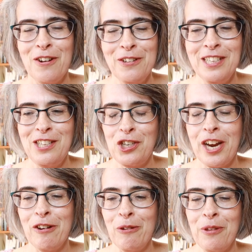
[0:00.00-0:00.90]
on this
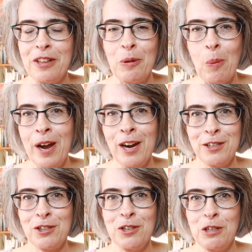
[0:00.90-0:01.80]
channel that the way
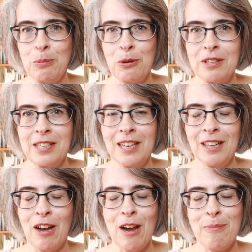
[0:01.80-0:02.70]
I choose books in the
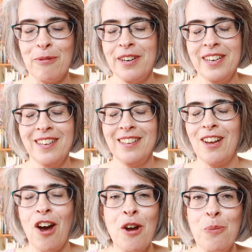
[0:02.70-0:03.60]
library,
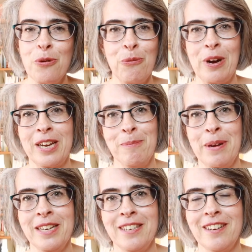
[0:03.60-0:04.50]
I wouldn't
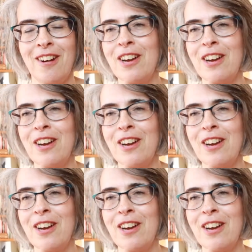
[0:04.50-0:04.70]
recommend it.